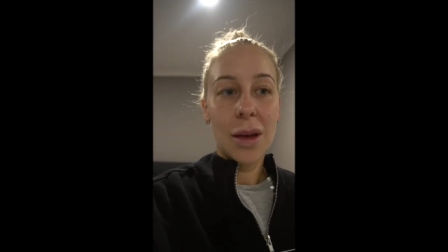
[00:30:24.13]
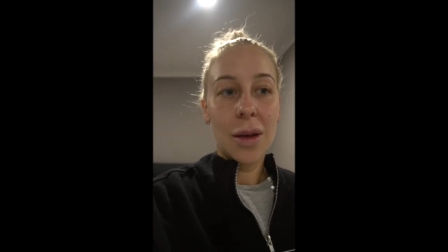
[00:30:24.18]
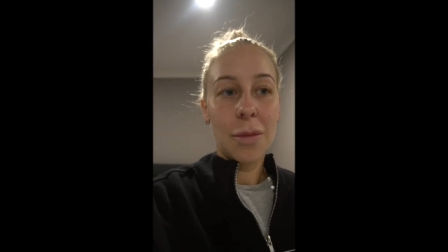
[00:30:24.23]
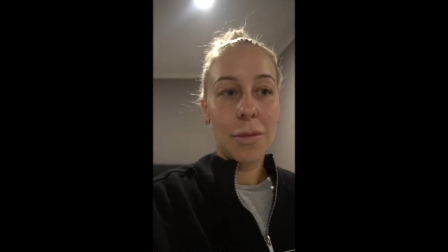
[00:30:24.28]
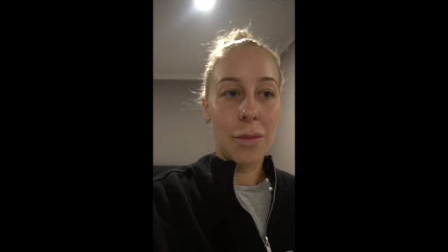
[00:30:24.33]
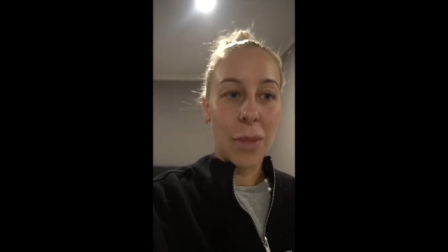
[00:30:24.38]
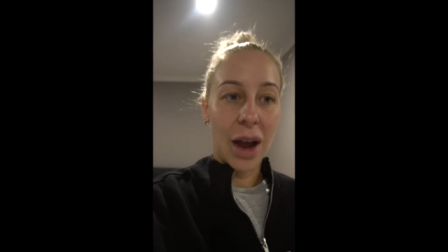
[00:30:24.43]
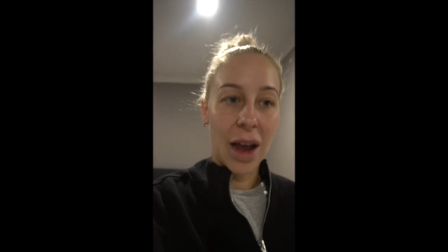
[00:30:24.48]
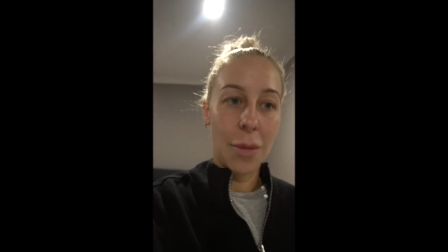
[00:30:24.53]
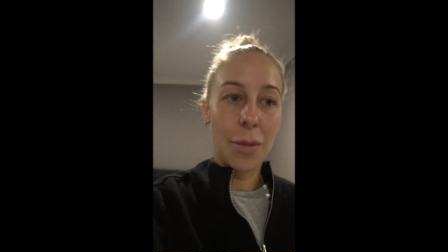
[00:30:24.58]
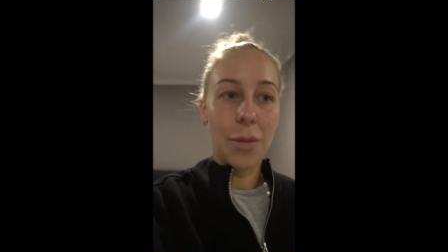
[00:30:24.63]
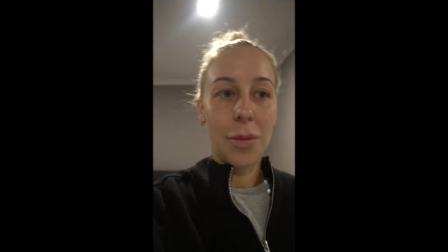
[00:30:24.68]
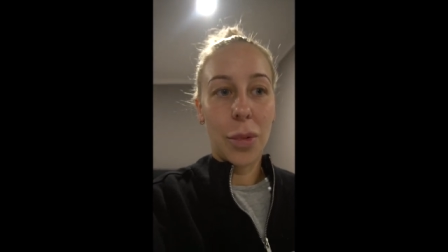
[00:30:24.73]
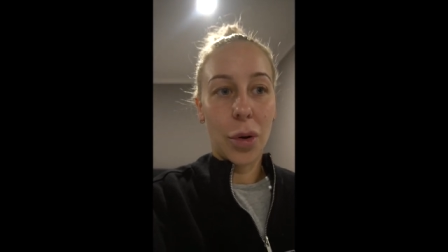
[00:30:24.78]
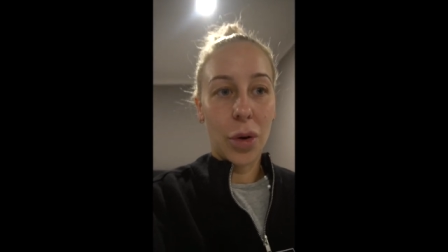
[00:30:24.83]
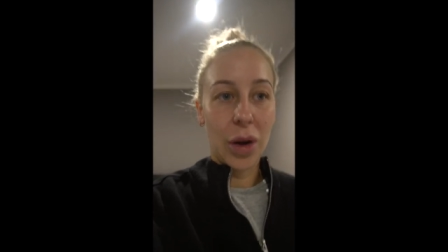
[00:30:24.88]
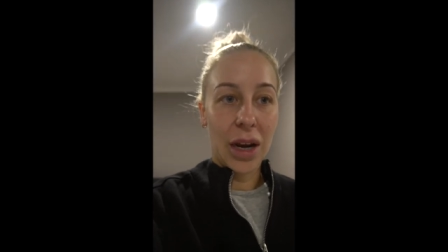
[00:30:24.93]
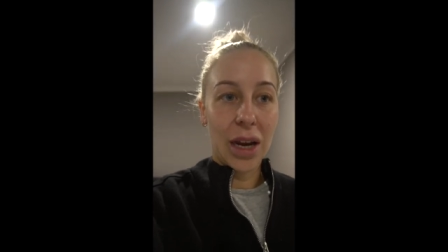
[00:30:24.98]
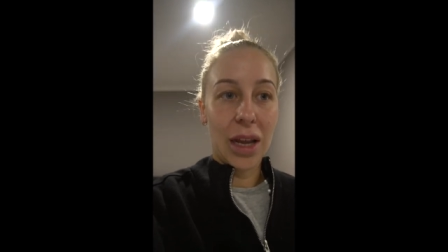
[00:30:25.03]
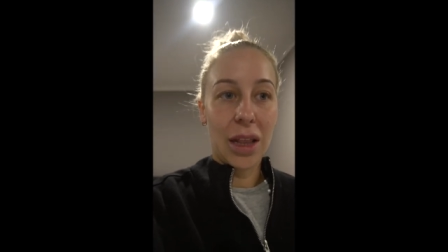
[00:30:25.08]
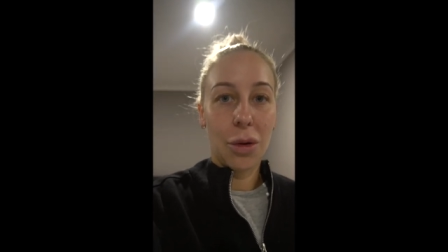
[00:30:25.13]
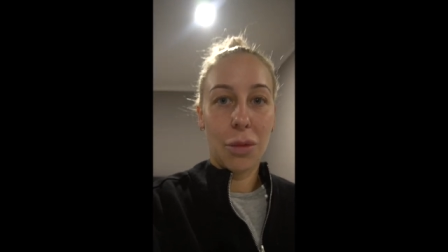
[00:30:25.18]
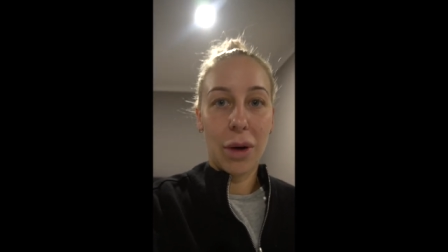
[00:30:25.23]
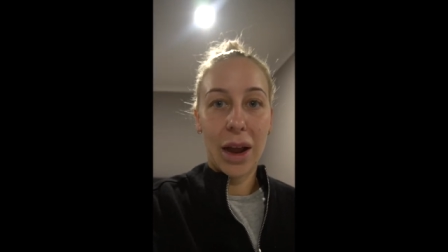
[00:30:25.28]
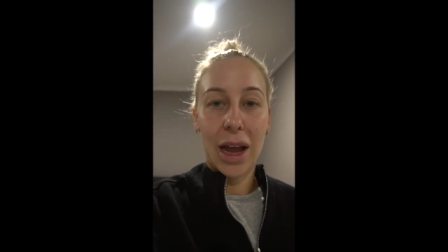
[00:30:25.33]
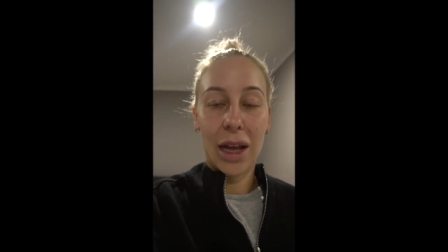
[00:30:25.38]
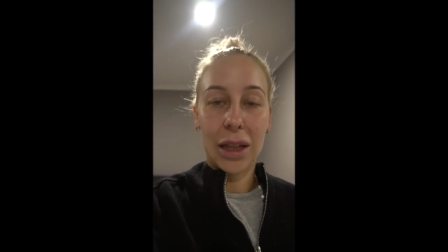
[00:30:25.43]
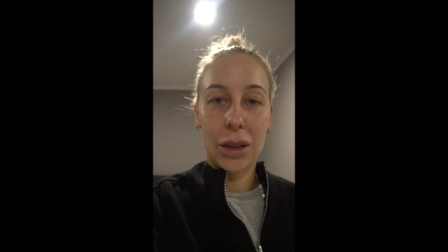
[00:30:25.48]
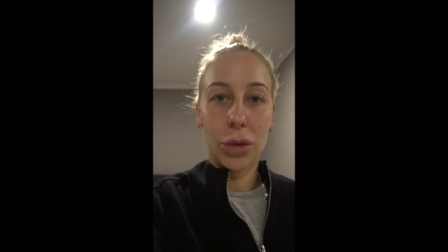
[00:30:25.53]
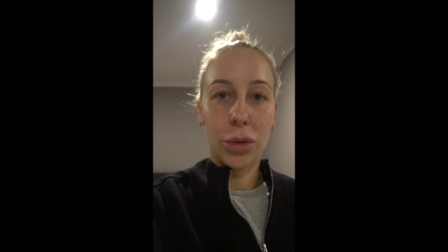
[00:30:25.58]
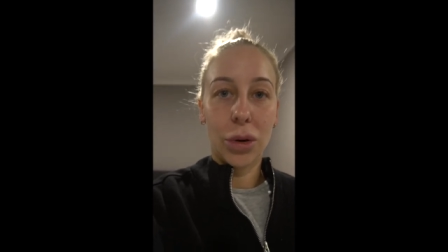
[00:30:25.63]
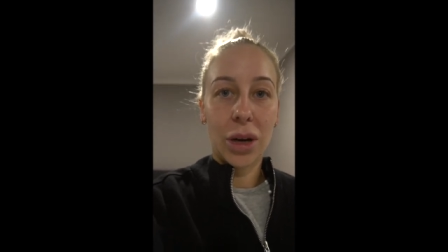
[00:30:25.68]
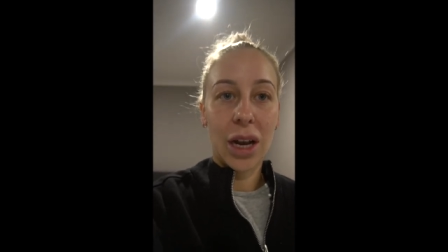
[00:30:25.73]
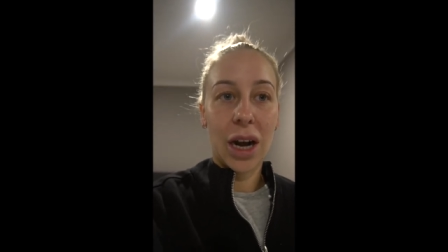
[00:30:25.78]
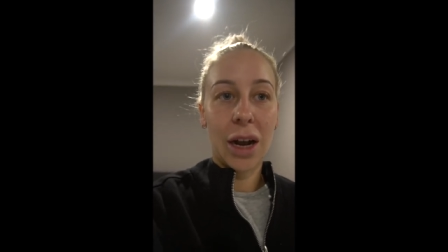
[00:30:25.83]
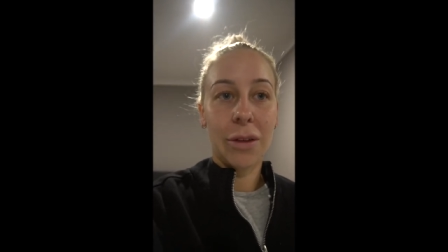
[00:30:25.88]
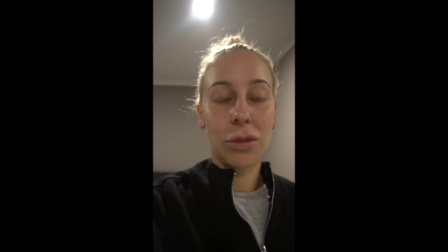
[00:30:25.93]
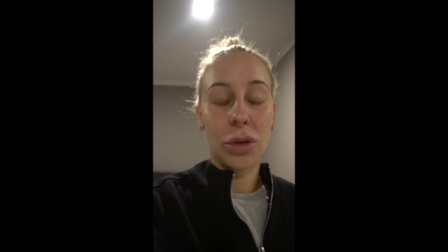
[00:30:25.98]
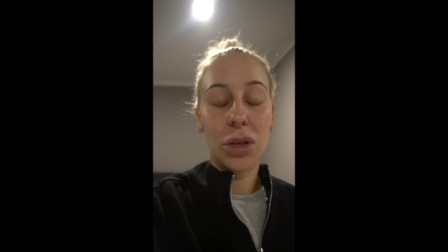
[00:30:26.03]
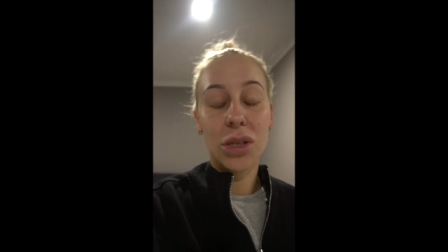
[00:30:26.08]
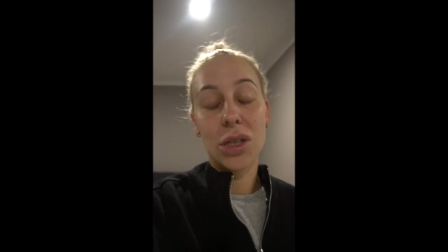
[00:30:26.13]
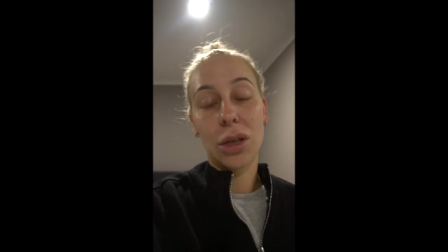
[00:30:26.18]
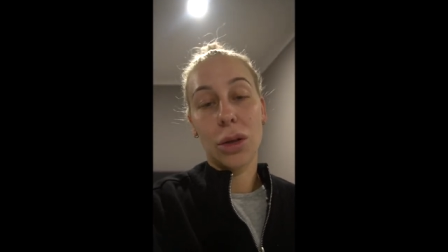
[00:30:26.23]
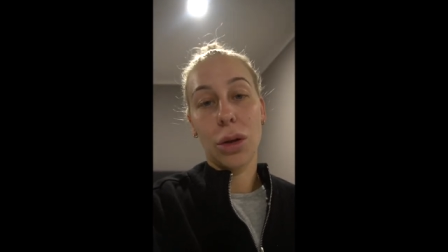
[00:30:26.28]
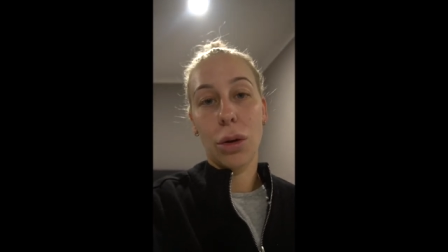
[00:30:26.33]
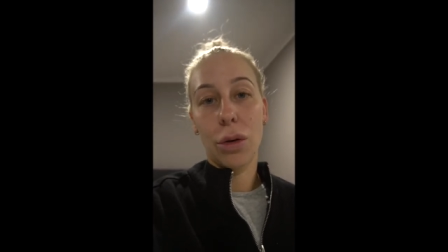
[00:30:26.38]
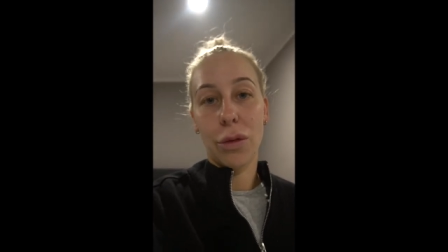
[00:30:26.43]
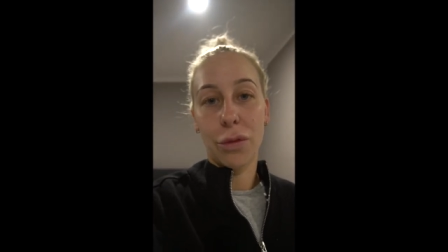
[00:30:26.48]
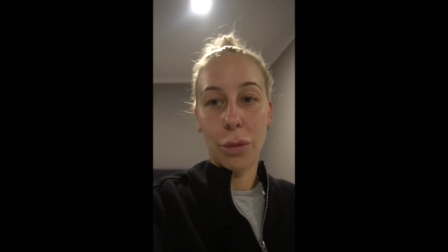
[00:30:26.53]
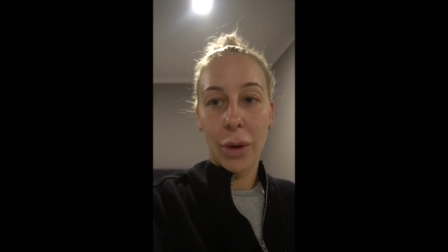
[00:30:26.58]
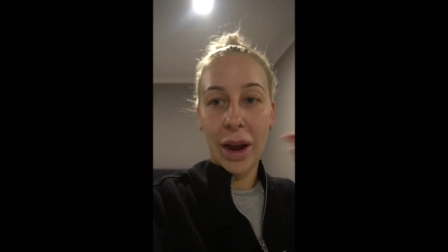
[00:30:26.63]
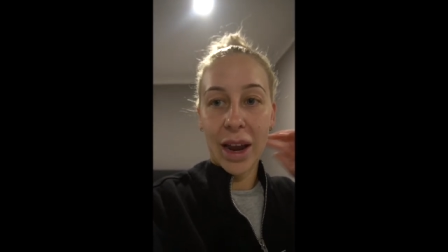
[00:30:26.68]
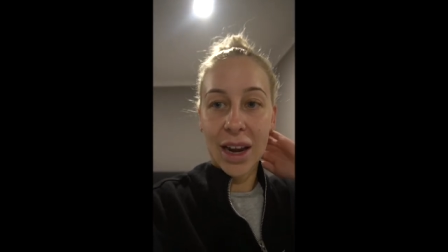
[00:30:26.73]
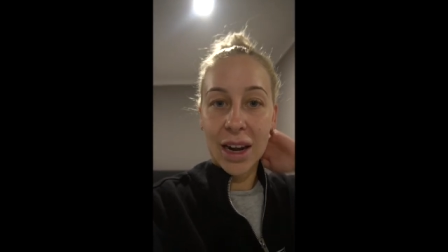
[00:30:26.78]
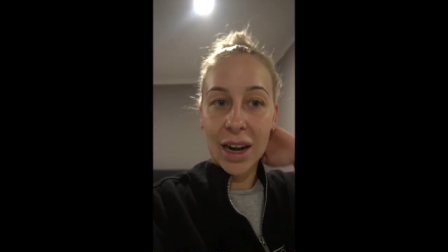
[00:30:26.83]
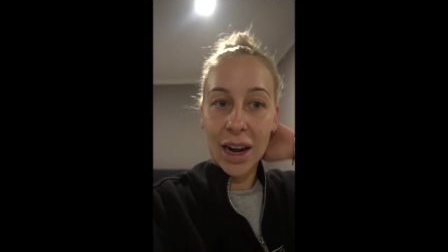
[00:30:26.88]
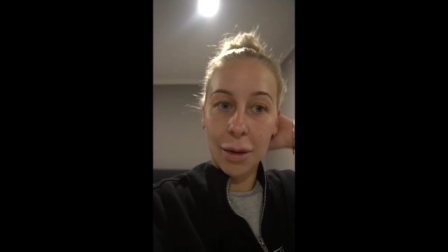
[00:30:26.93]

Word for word: my body and the way I look and I've lost a lot of weight